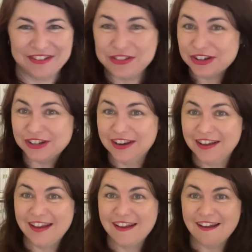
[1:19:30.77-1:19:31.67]
love it.
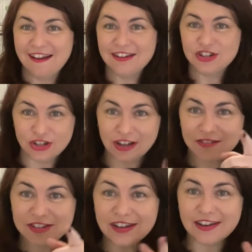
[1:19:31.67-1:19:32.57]
Do you
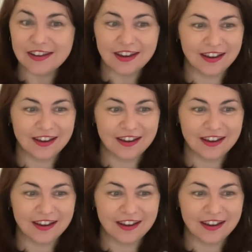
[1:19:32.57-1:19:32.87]
love it?